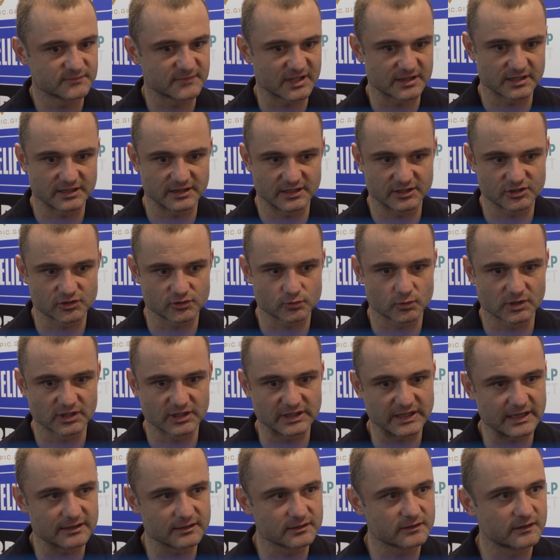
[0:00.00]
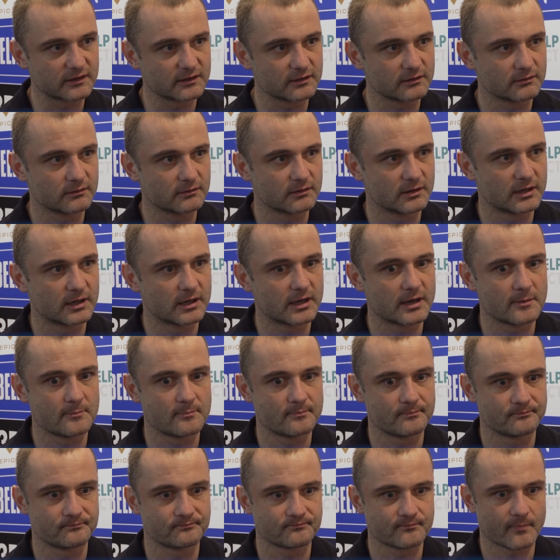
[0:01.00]
I think they just want clarity.
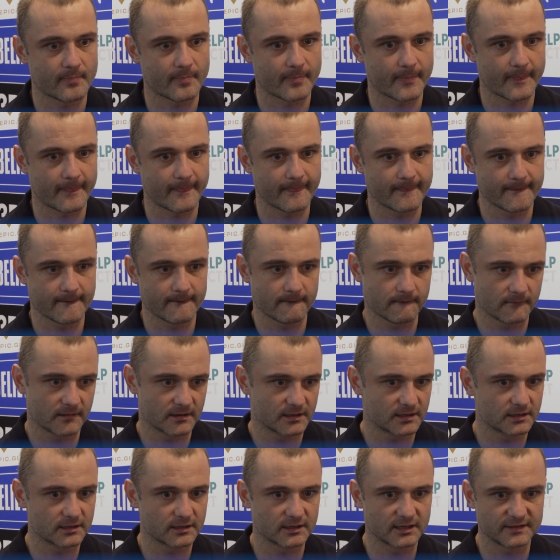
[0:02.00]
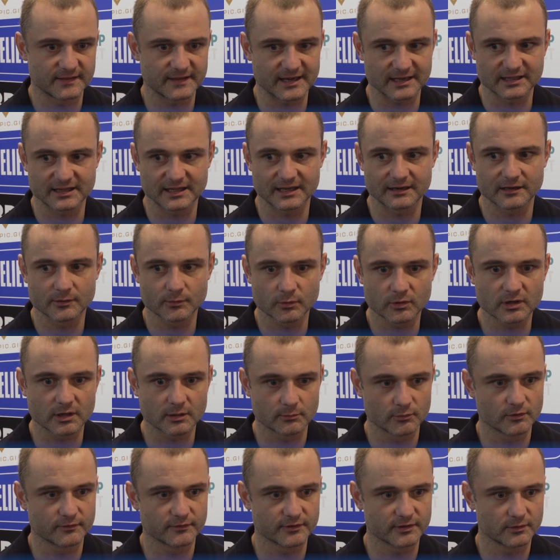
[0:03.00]
And that clarity will
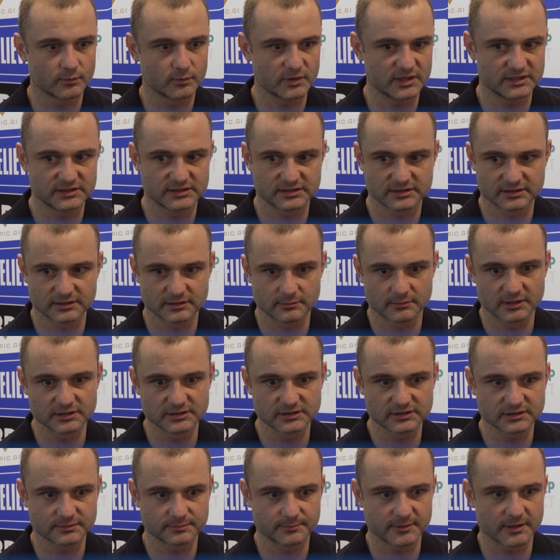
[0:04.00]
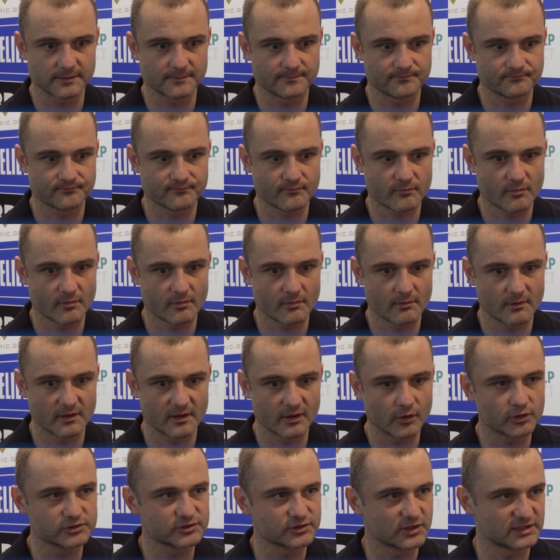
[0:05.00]
come over the weeks and the months, but it
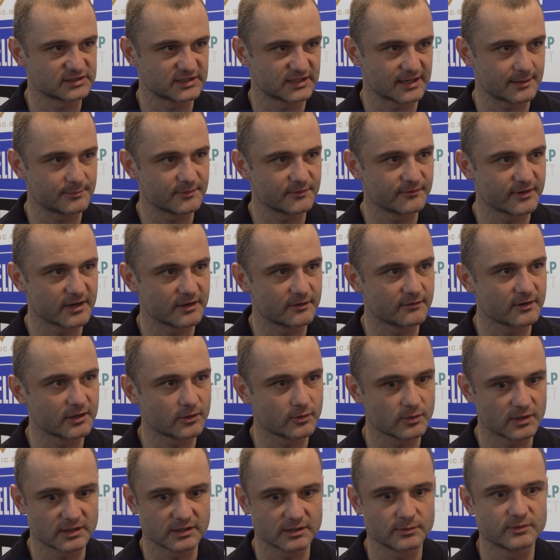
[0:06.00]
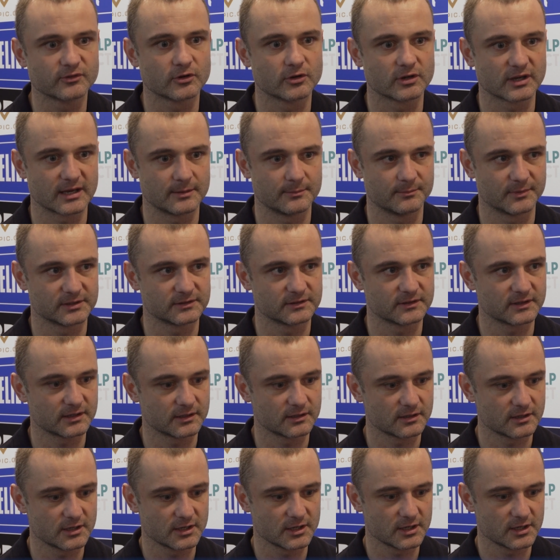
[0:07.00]
also has to happen very, very quickly. We've got a game Monday.